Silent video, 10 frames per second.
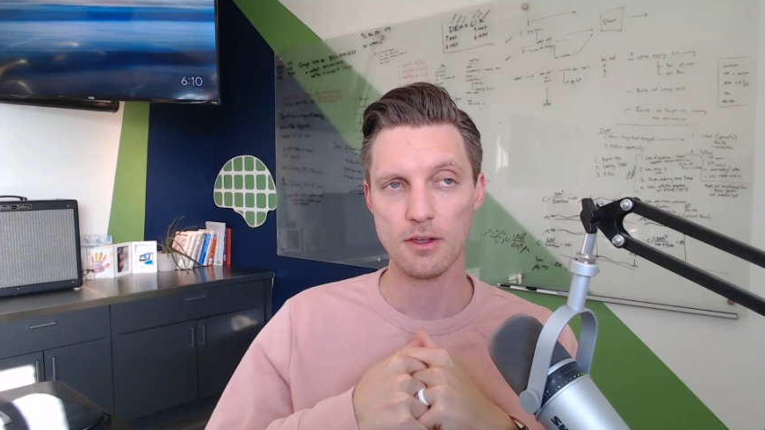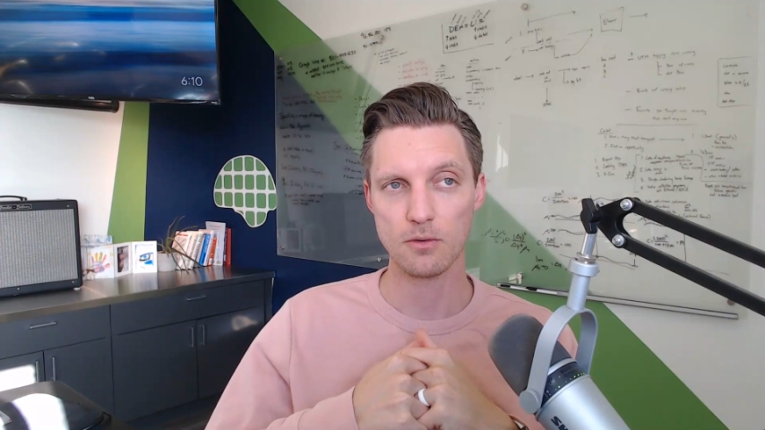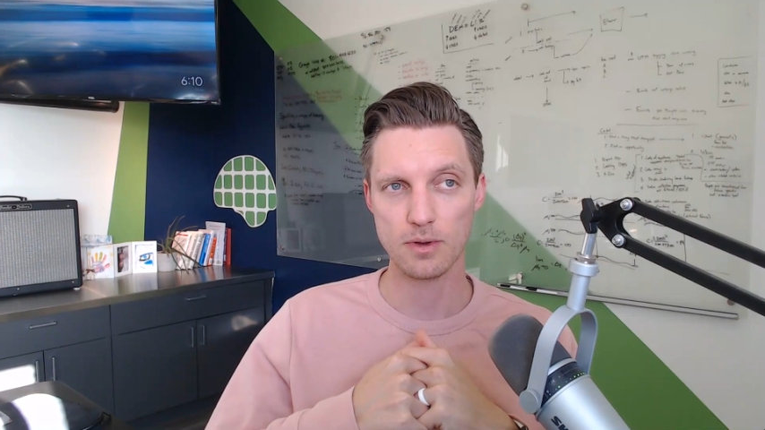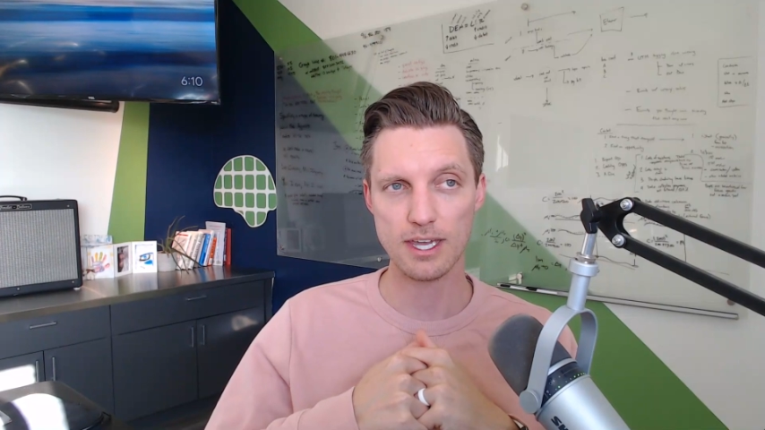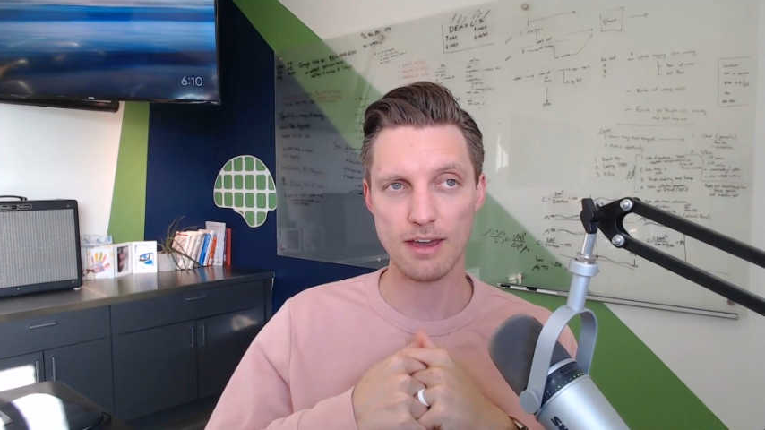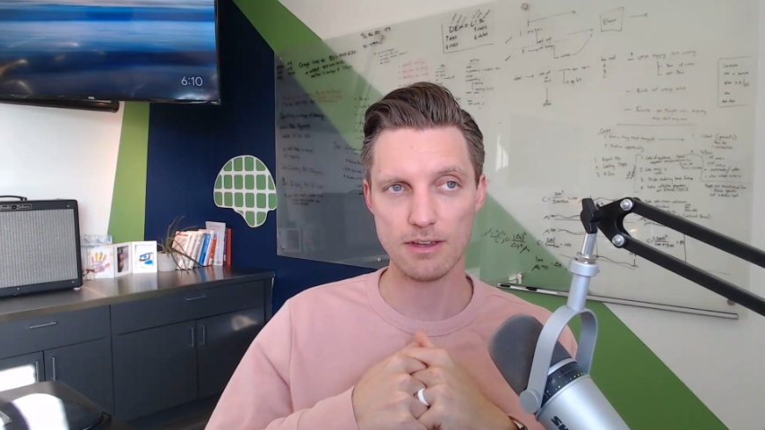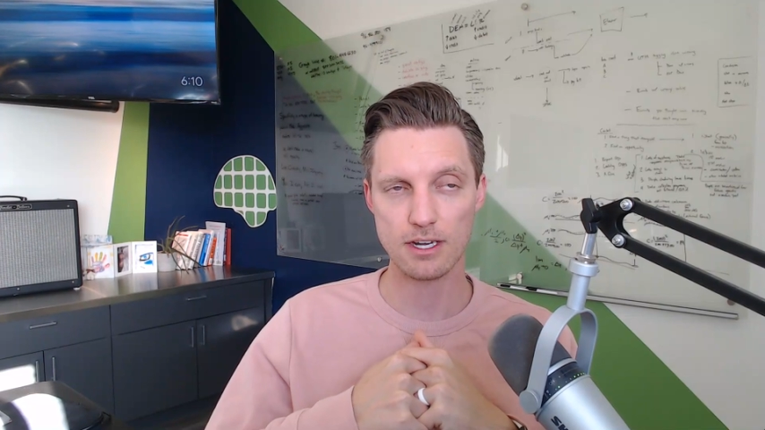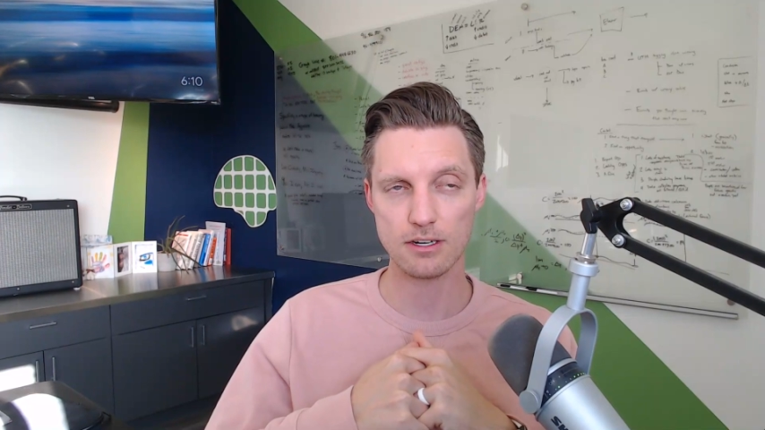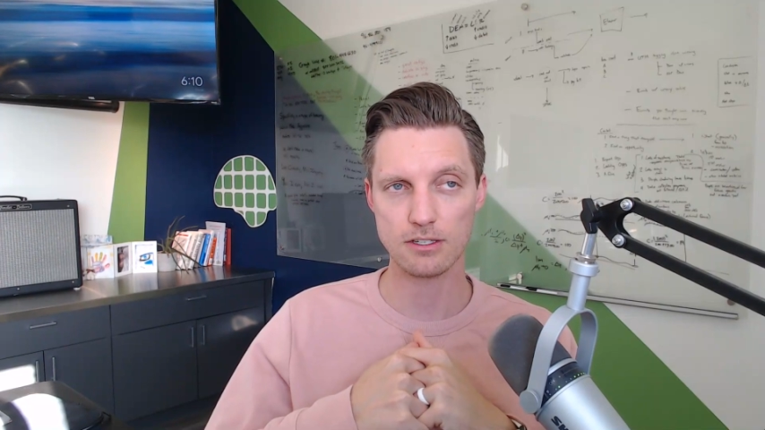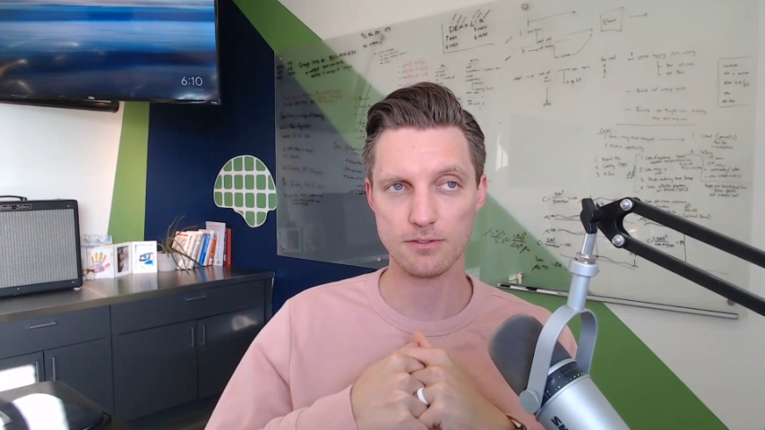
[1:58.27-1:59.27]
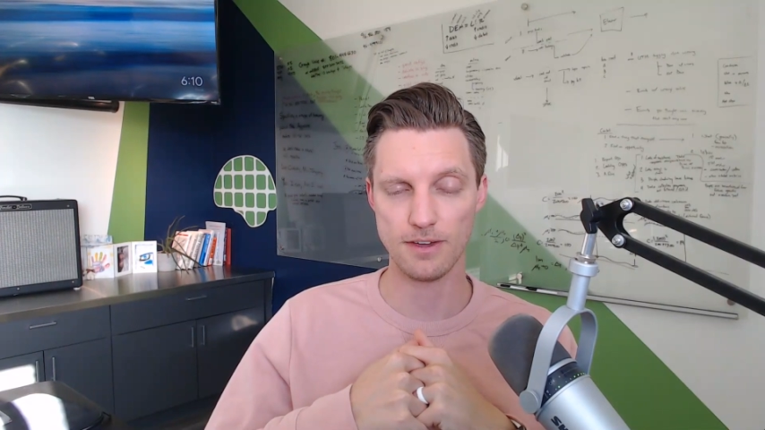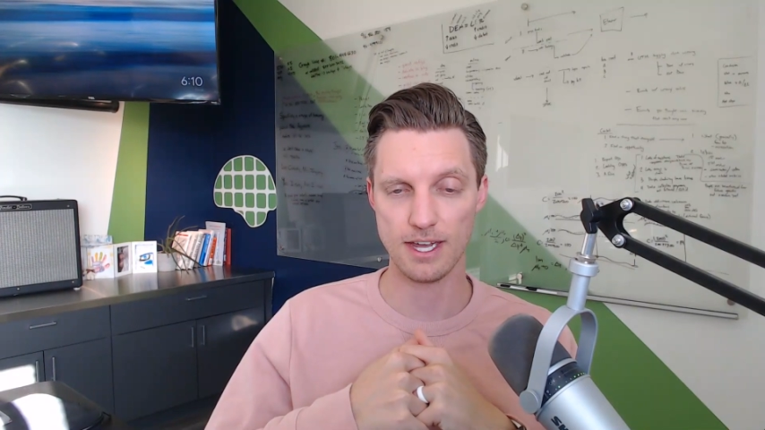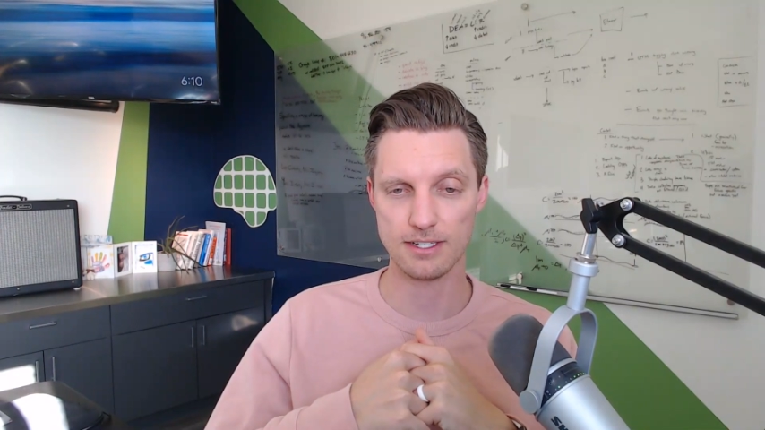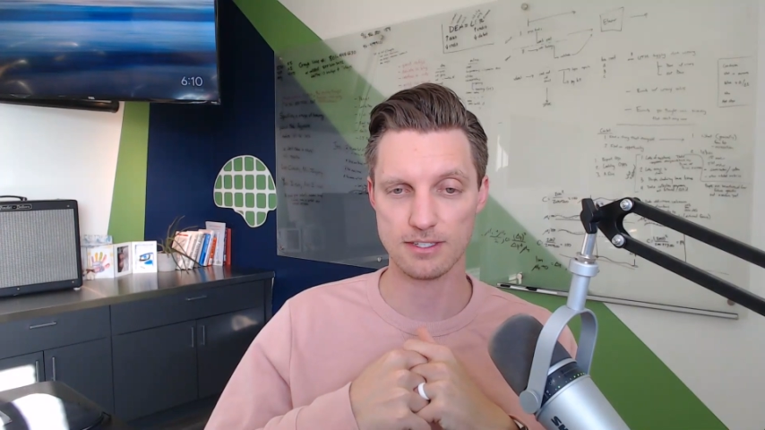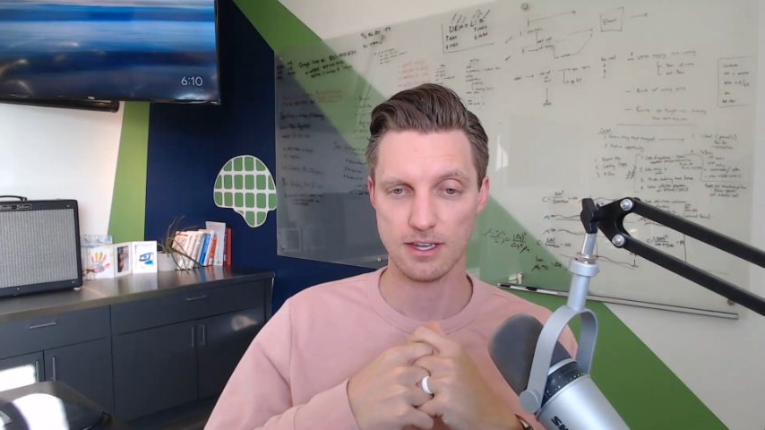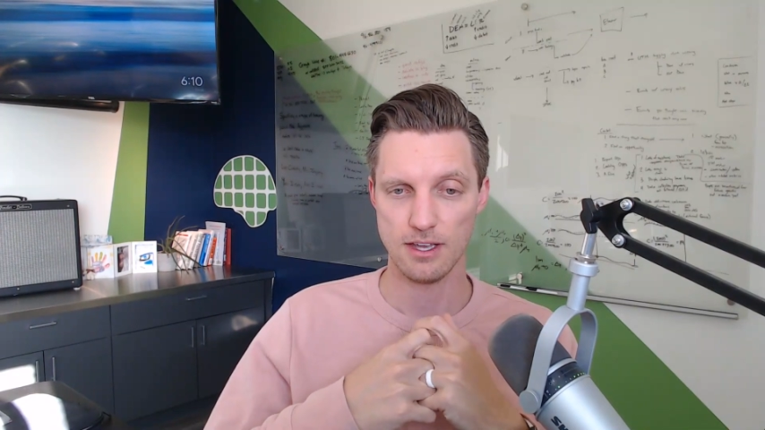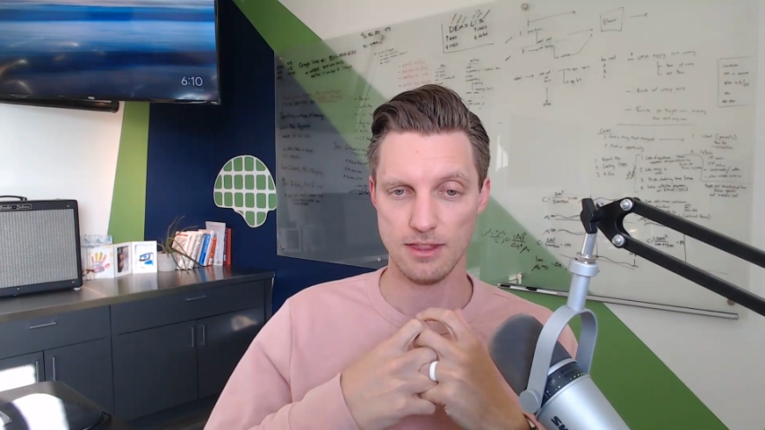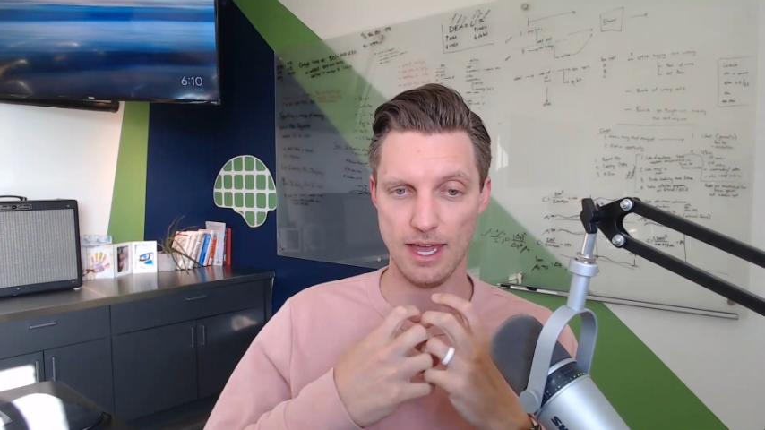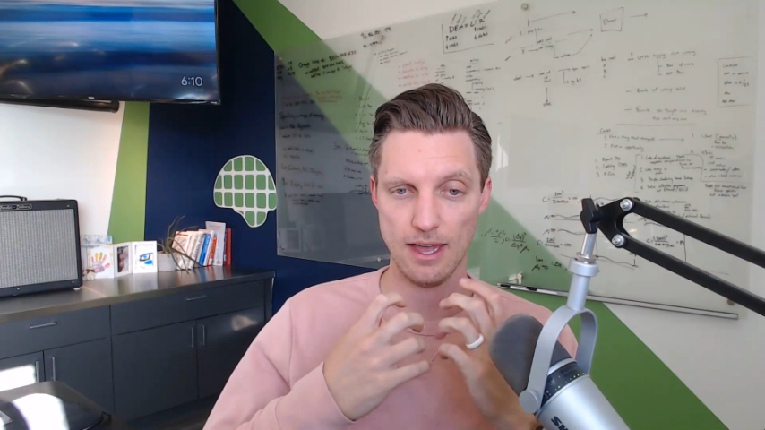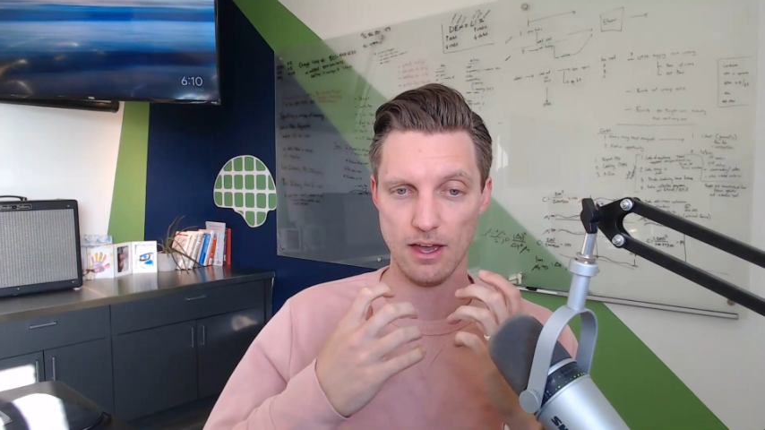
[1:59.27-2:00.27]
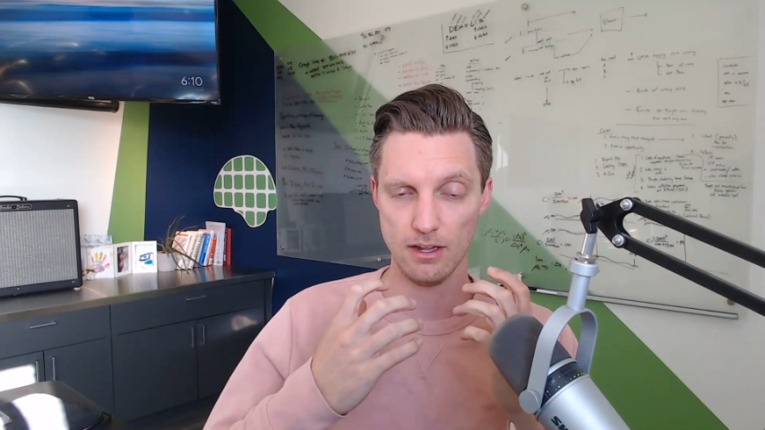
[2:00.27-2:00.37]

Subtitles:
We have an interface that